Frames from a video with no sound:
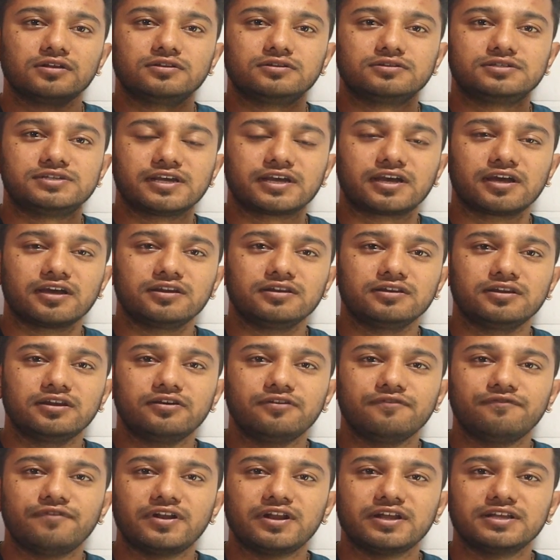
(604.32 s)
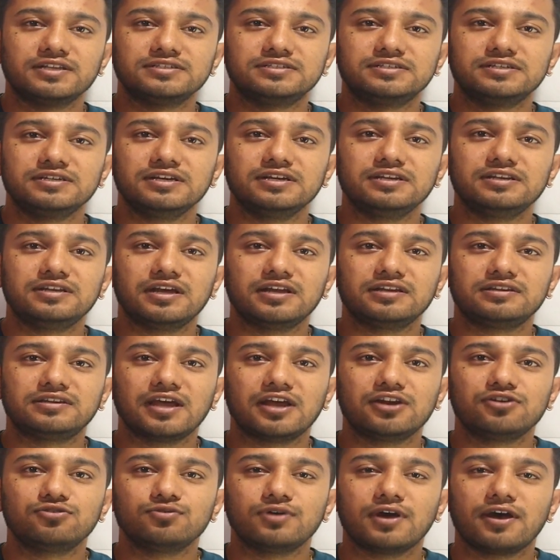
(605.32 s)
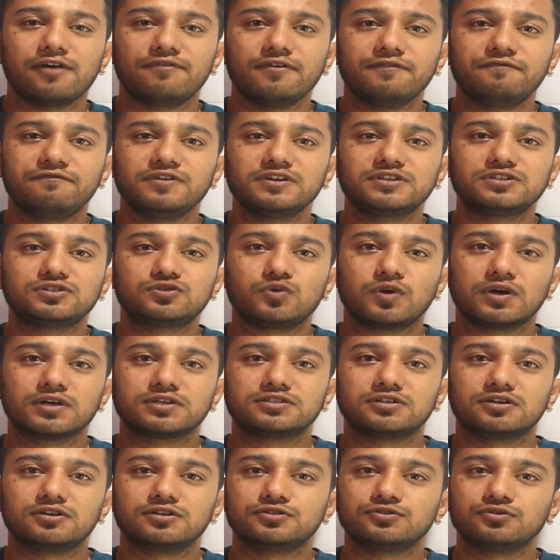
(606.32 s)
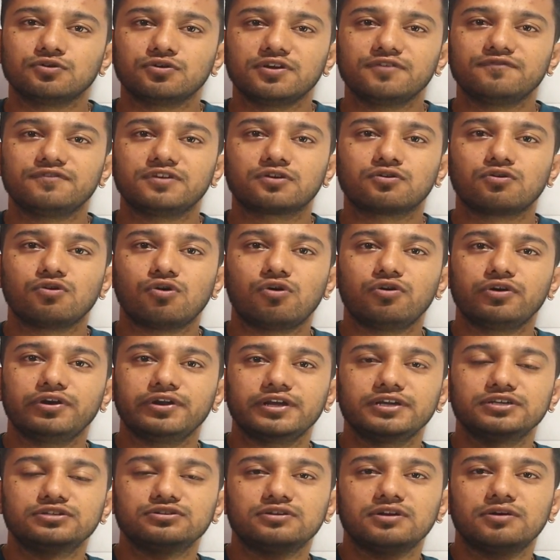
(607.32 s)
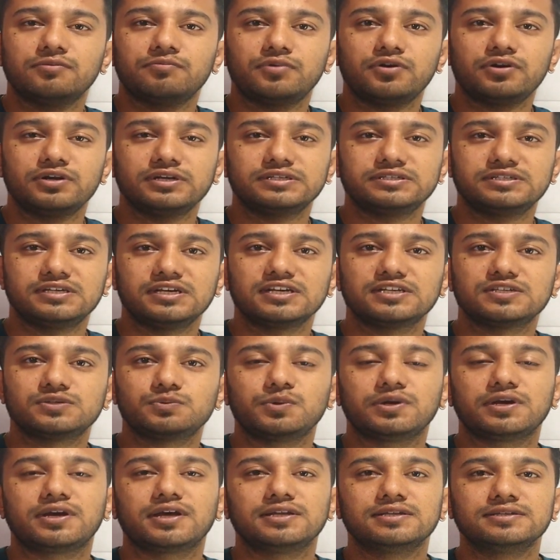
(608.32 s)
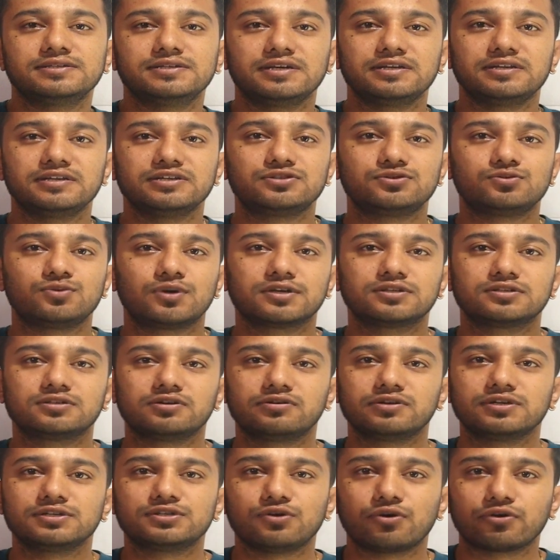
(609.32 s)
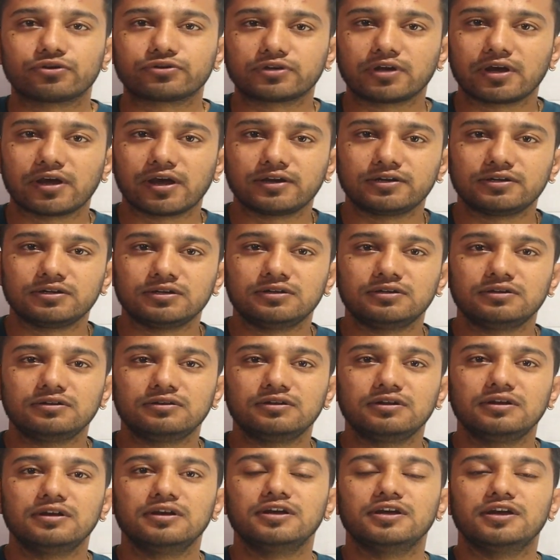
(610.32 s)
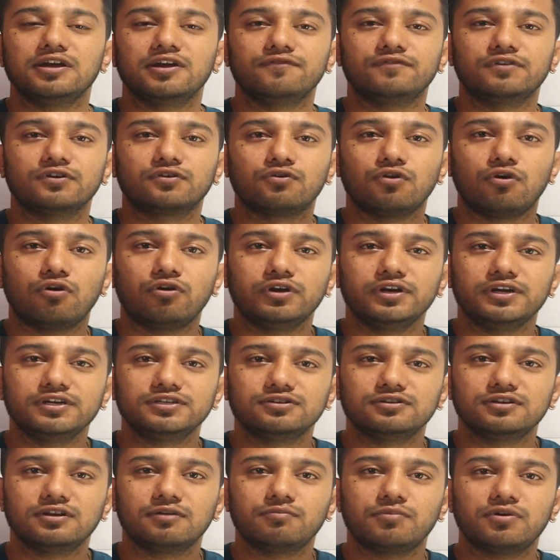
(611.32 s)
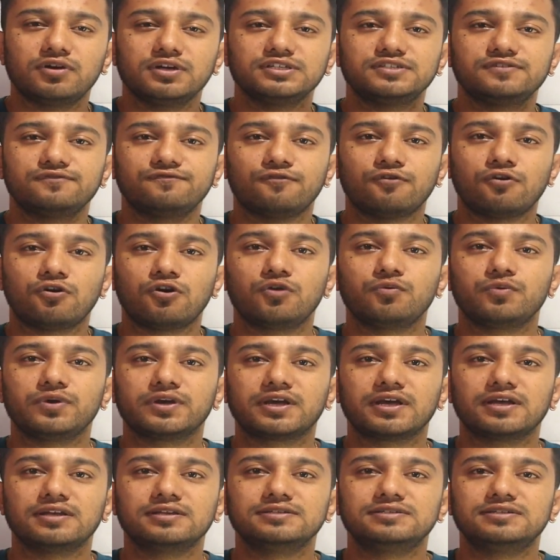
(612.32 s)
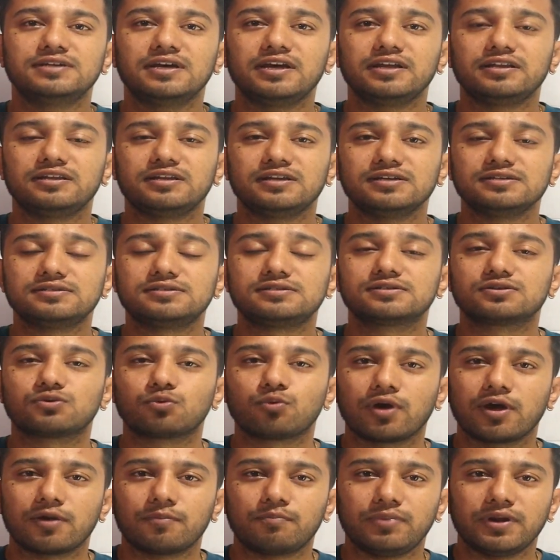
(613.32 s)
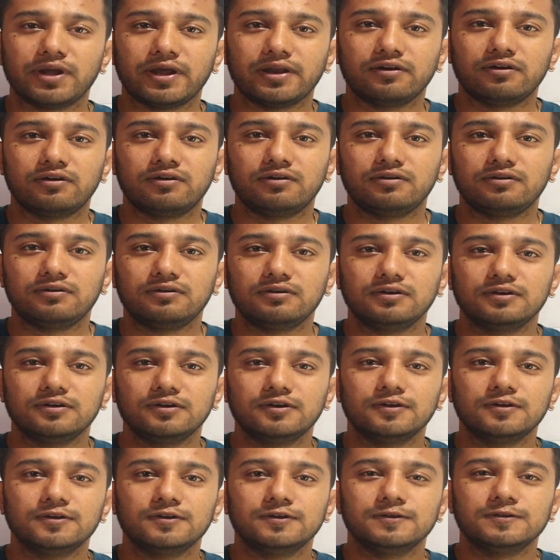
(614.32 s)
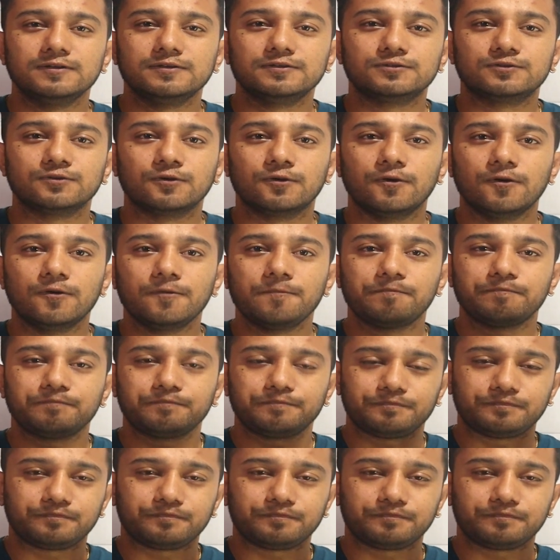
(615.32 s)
secondary valency, they tend to have a fixed structure. So if the coordination number is 6, we can say the structure is octahedral. If the coordination number is 4, we can say it is square planar. So